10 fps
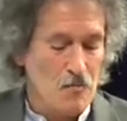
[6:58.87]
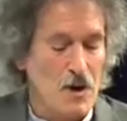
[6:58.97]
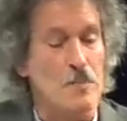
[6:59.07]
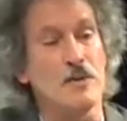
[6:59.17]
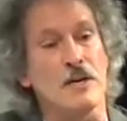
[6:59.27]

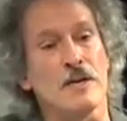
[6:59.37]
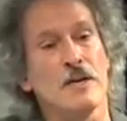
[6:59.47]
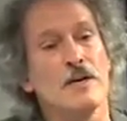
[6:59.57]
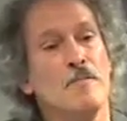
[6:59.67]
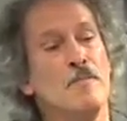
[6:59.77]
public
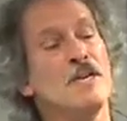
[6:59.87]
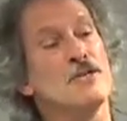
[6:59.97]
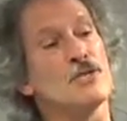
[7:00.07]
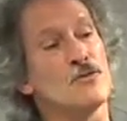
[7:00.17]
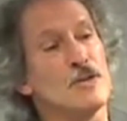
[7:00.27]

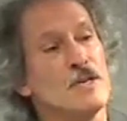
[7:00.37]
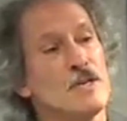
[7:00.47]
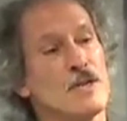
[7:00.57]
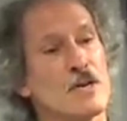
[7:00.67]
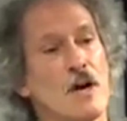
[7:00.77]
ministry,
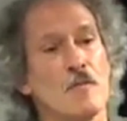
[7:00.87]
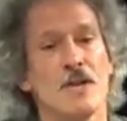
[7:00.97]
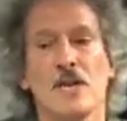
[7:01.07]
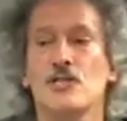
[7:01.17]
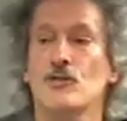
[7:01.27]
the
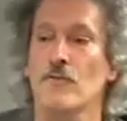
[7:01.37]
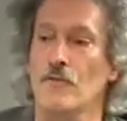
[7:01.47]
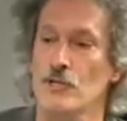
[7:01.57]
culmination of